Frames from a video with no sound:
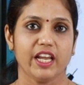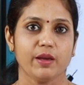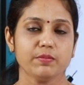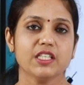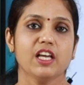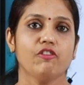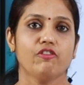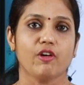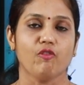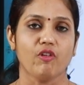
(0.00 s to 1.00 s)
names
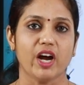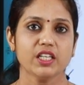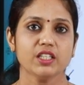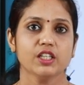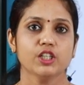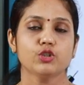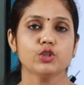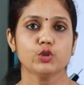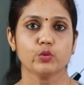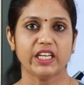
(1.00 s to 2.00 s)
from 1
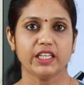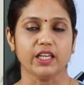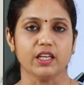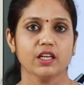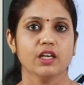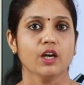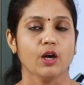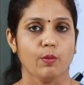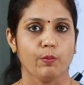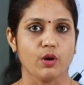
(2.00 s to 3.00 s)
to 20.
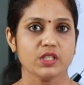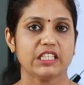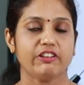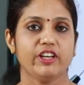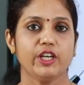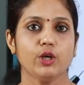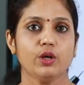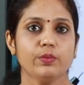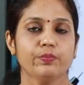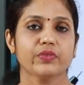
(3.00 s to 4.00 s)
Pause the
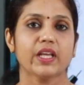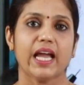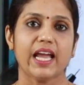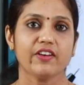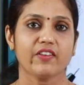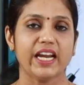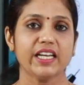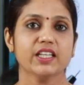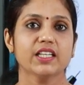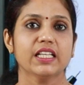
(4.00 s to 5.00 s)
video and
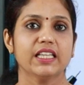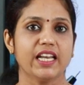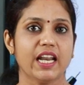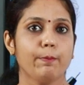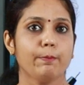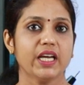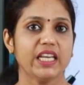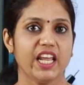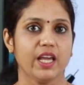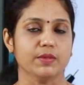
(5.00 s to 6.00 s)
write the
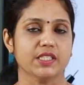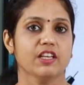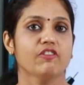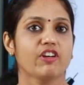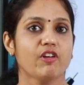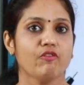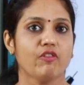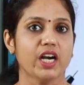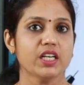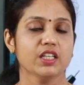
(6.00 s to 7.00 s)
number names
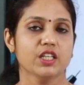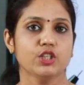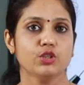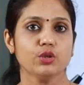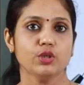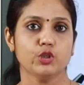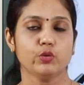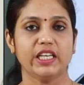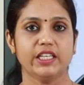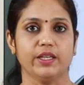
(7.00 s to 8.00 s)
from 1 to
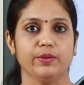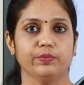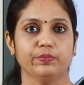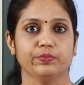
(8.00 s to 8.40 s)
20.